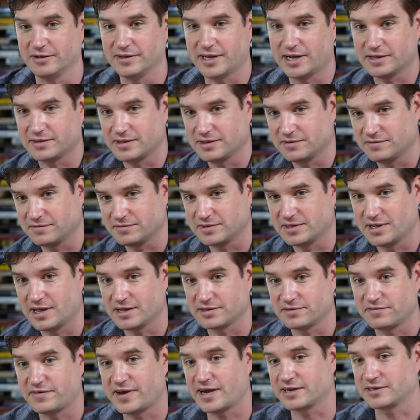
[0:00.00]
not the not
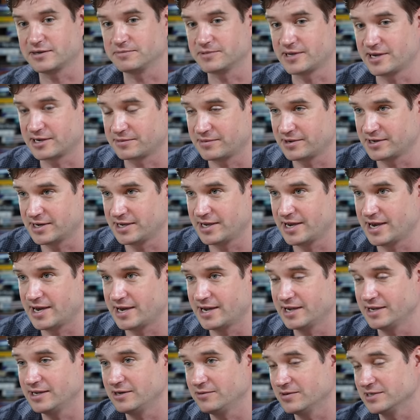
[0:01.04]
the fact I'm talking about
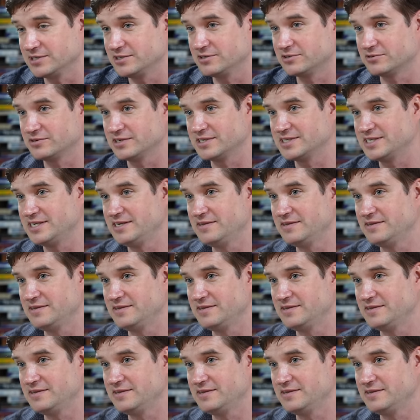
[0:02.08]
AI. Anyways, you sort of see